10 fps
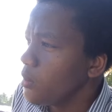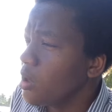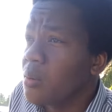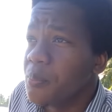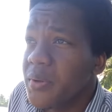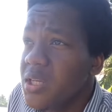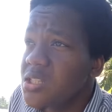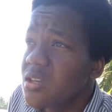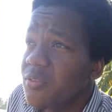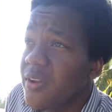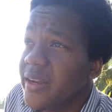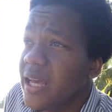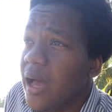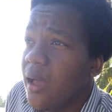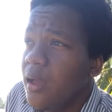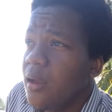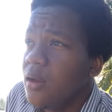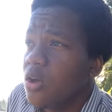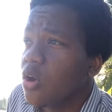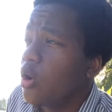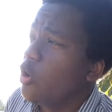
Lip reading: companies, stuff like that. Look how